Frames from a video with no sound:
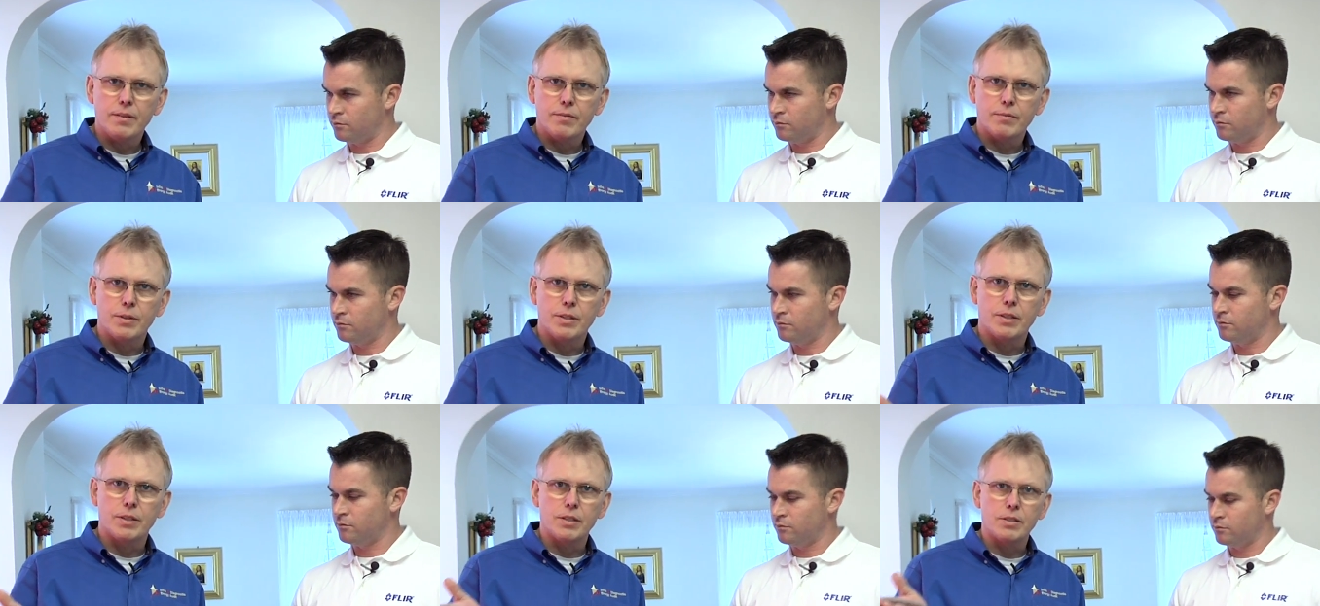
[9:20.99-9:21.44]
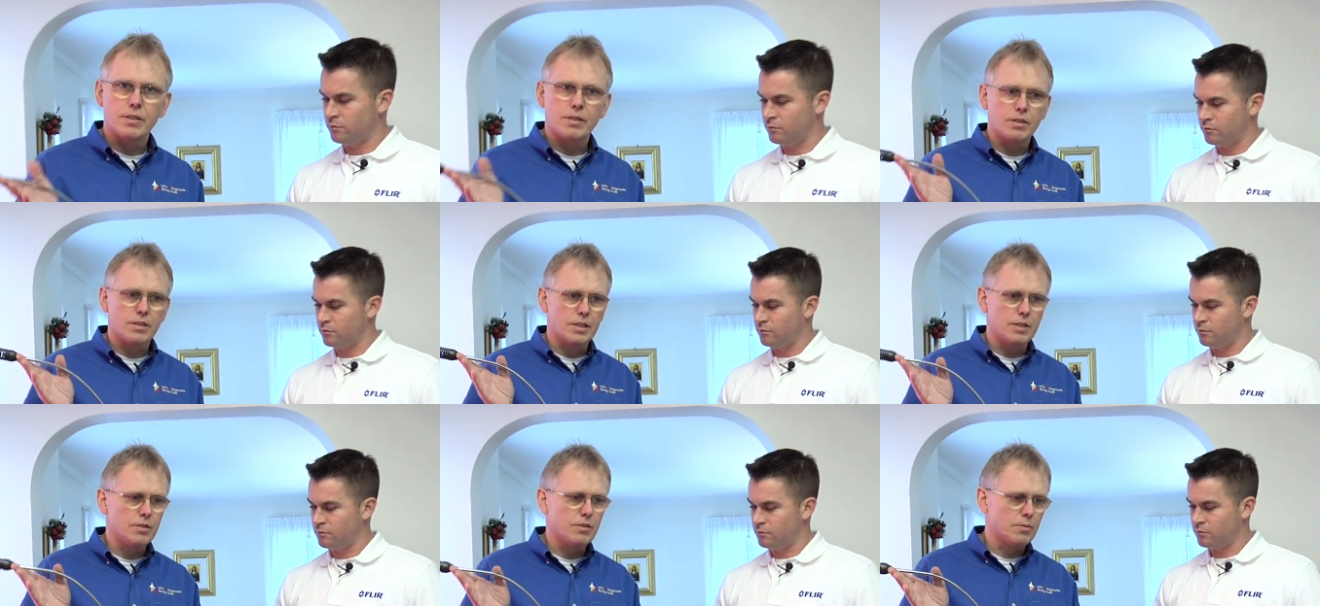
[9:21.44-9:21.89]
Speaker 1: with this
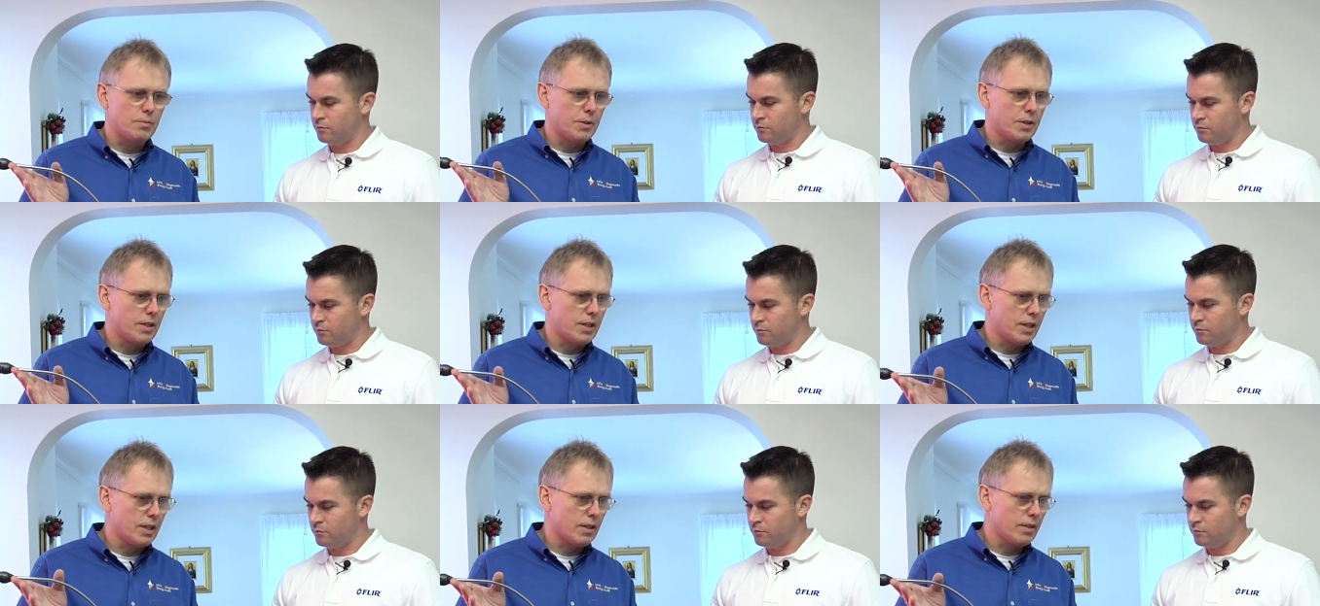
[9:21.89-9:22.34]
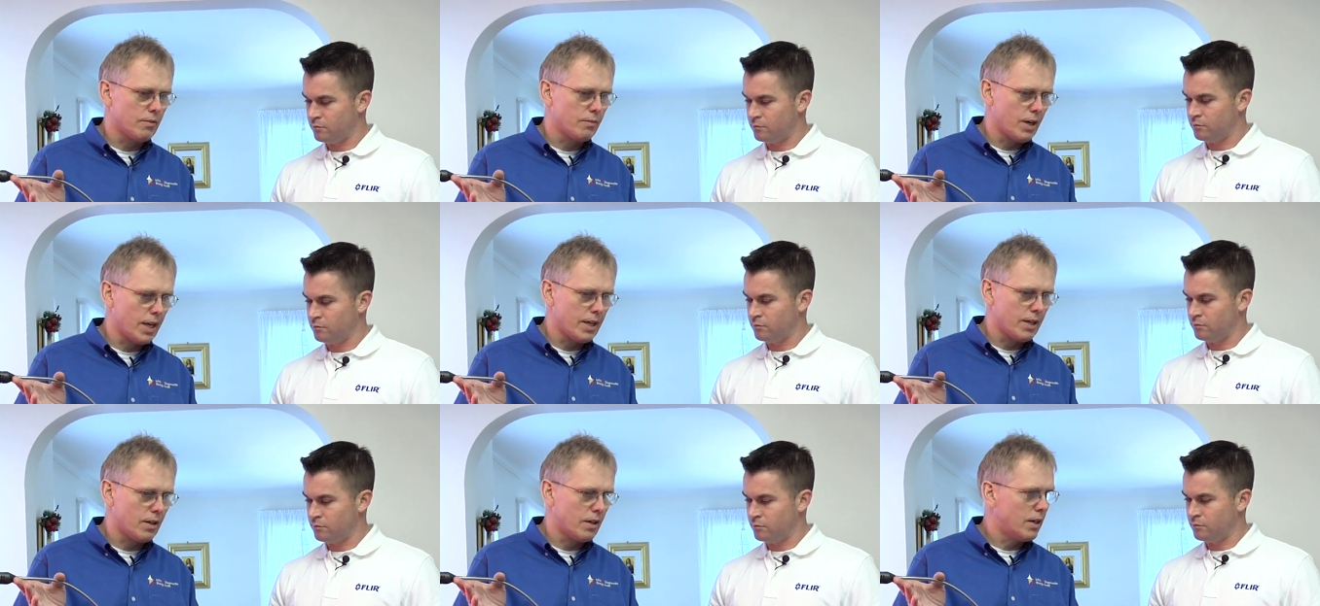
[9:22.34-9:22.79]
instrument here
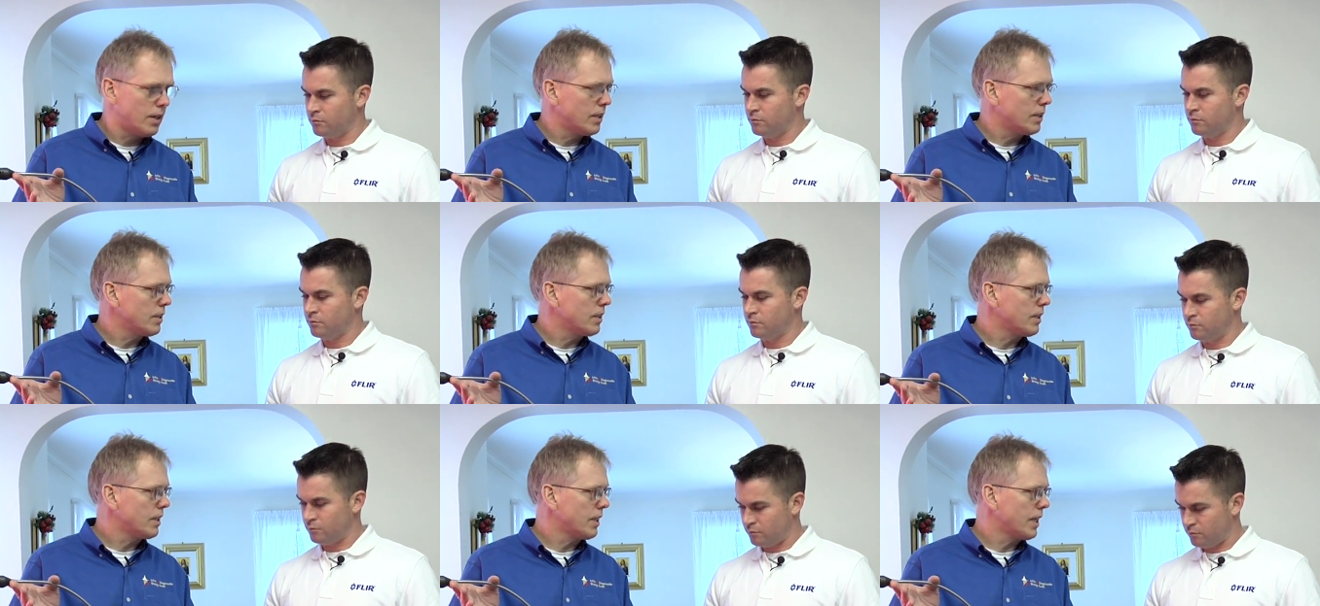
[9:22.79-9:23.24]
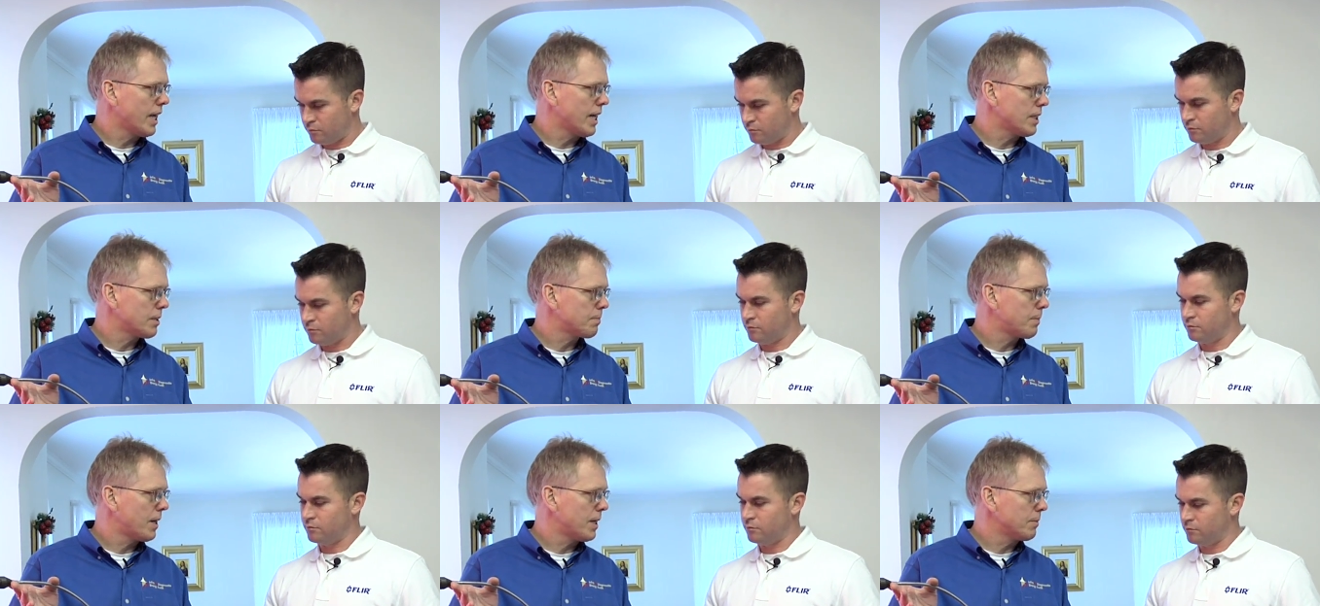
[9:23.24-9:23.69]
right on the
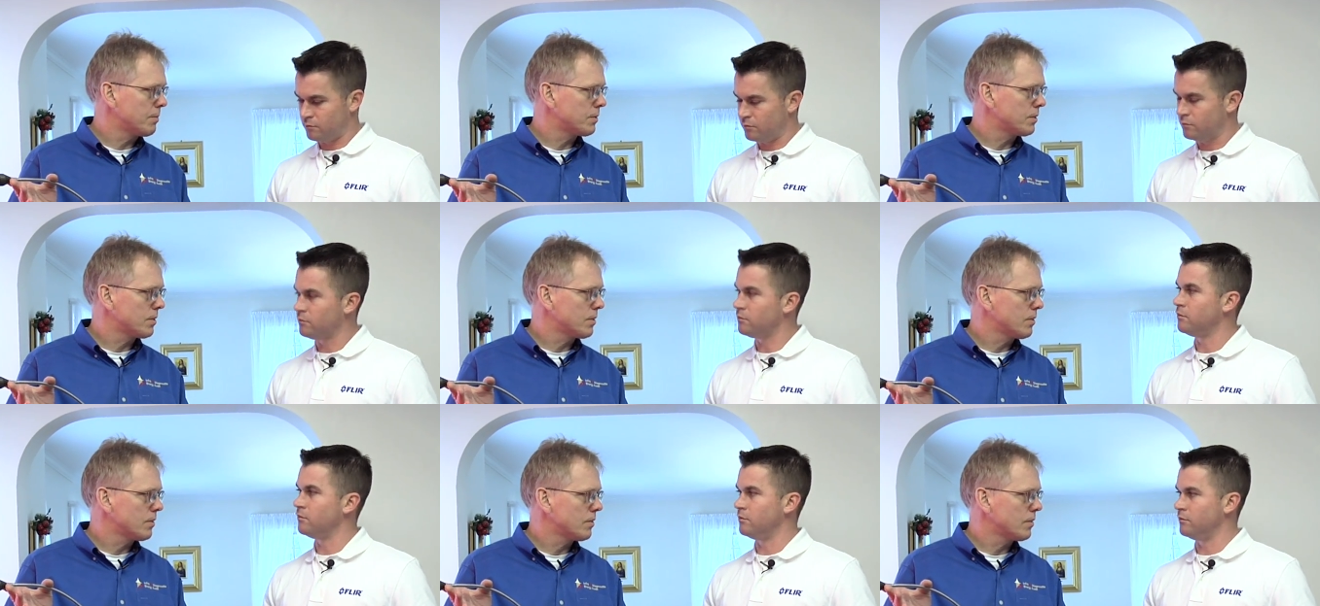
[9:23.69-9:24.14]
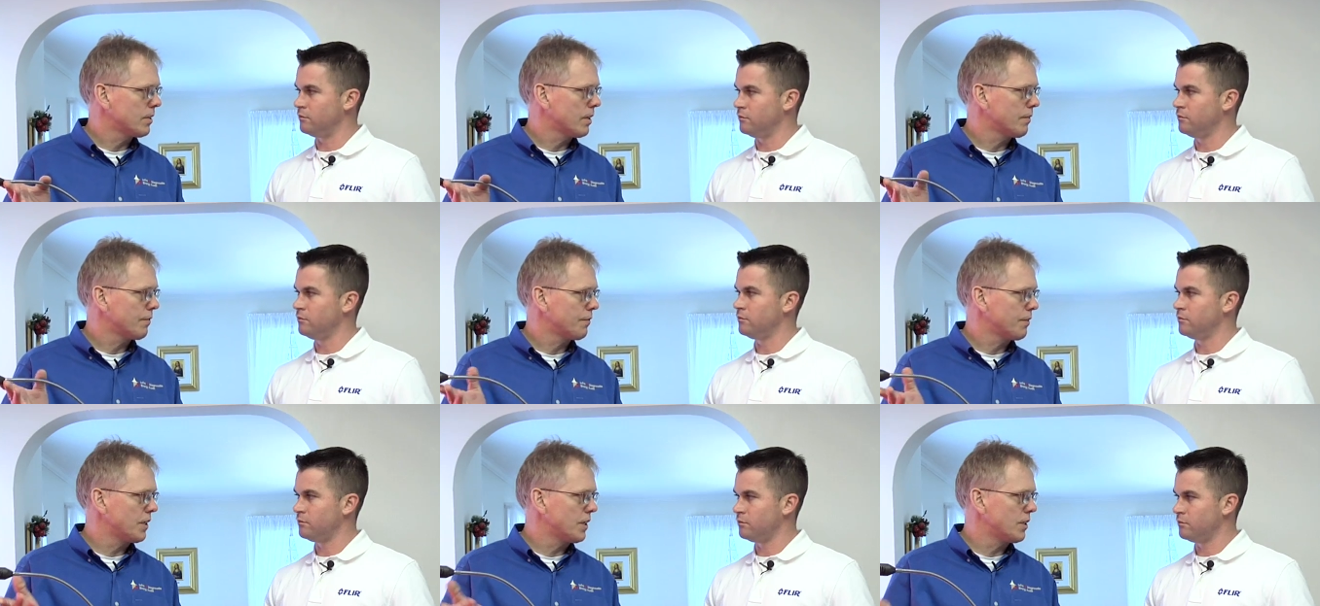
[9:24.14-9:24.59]
gas pipes mm -hmm.
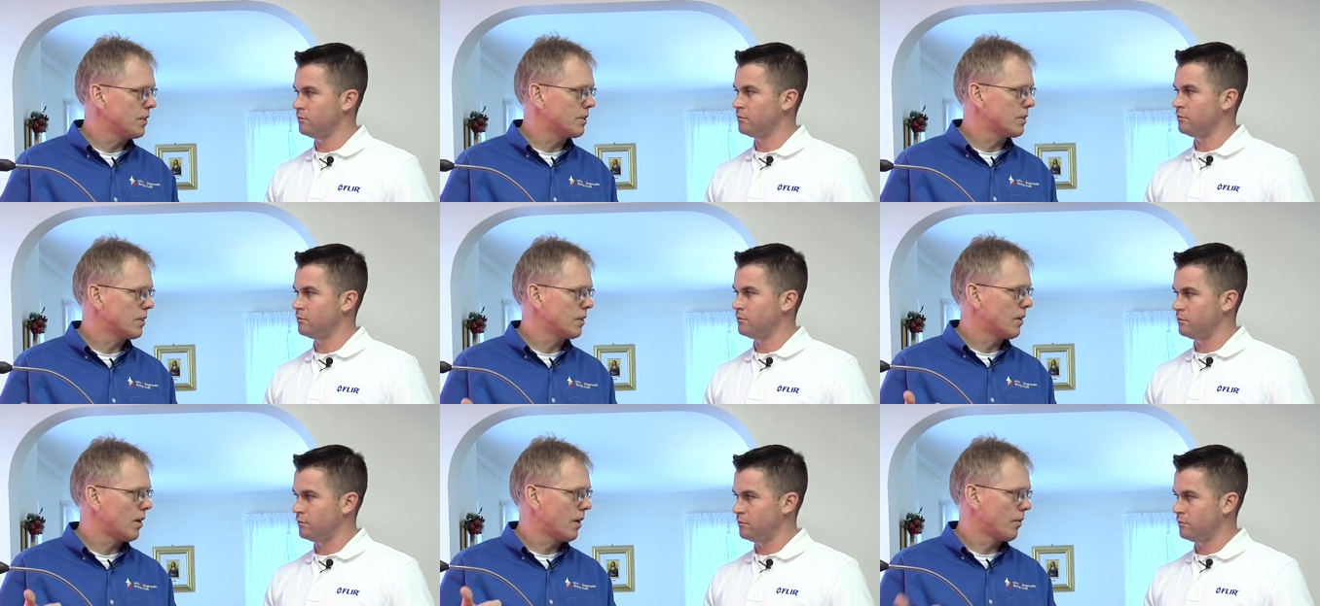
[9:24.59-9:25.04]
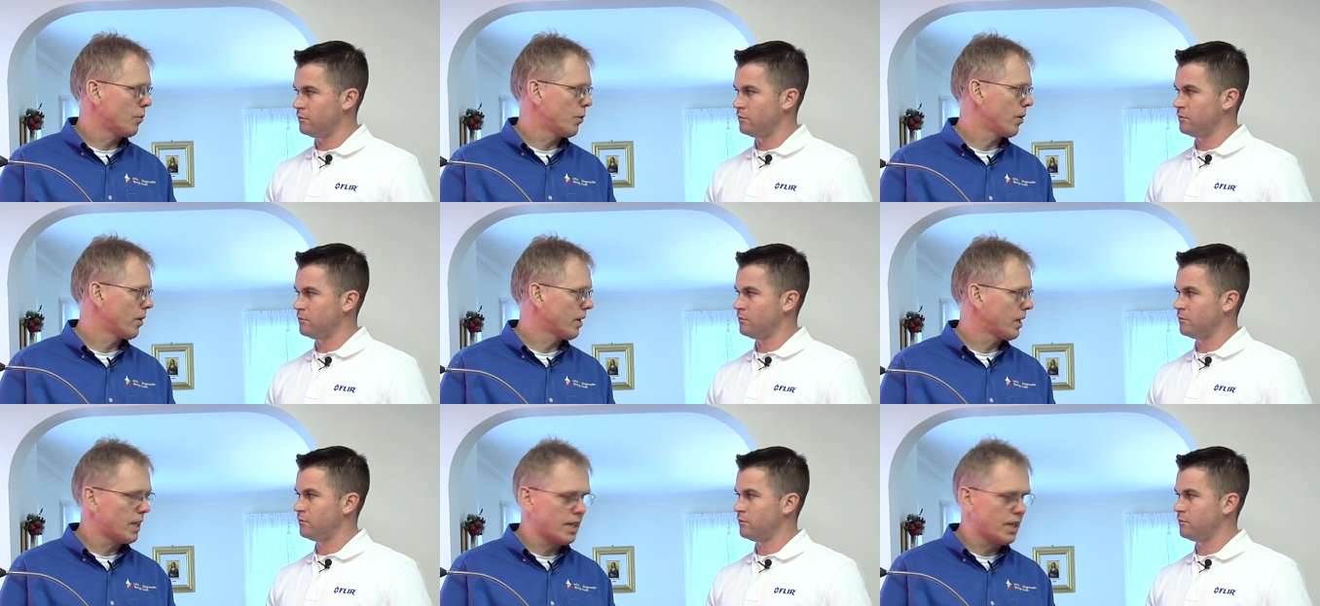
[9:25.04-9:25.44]
that feeds the hot water